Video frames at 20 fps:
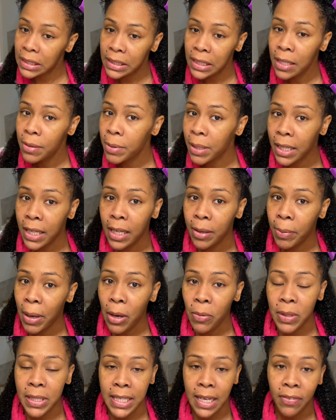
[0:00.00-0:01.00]
it up, I would
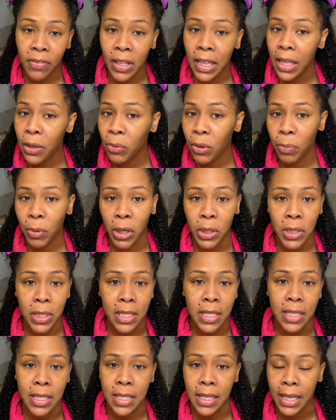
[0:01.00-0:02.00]
definitely repurchase this
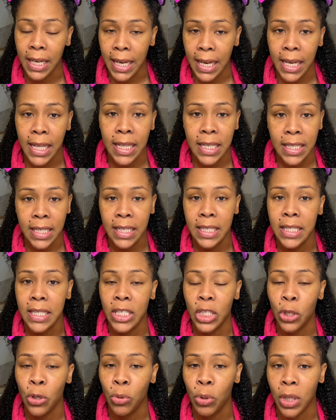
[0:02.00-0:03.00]
again. This gets 2
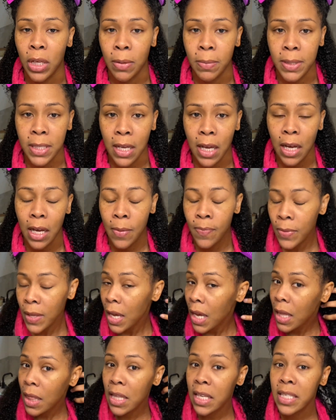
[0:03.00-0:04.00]
thumbs up.
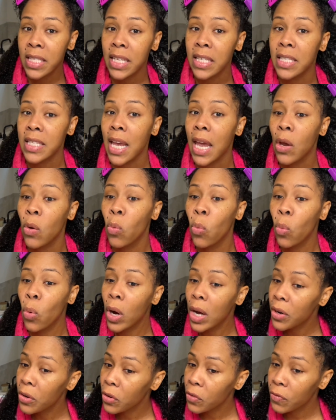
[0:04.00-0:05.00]
This is a
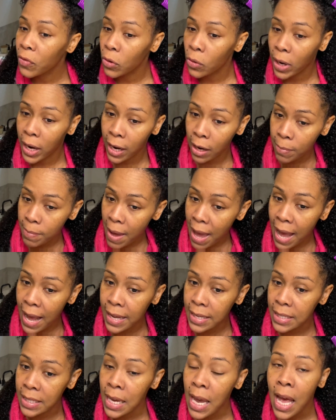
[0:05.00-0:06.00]
wonderful hair mask.
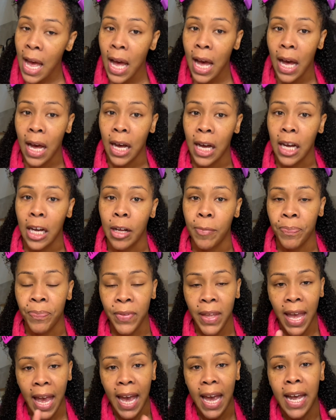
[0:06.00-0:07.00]

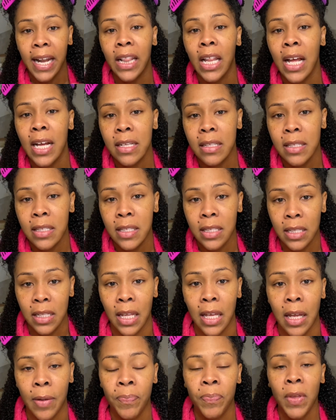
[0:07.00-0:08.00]
Had lots of
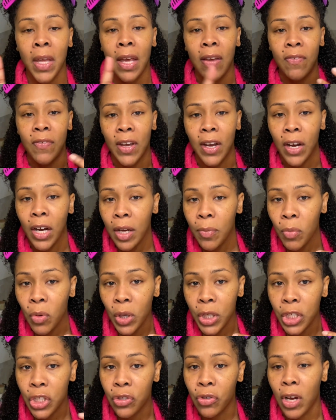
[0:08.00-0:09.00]
slip, very
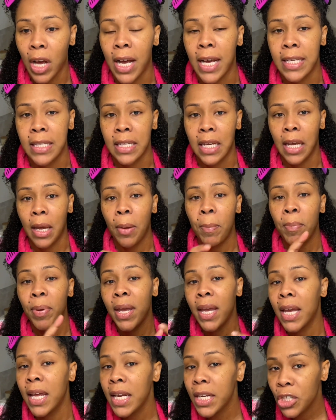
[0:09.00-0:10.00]
moisturizing,
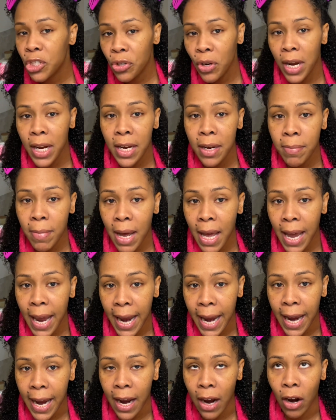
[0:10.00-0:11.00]
penetrated my
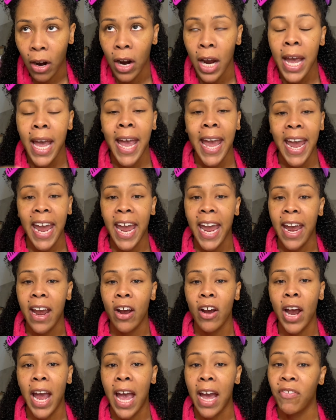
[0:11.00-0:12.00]
hair. Hair
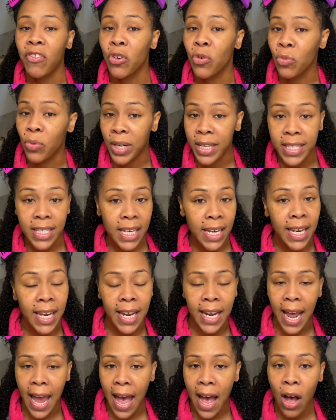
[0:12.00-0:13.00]
after rinsing it
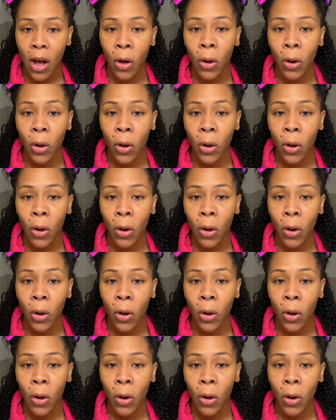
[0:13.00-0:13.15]
out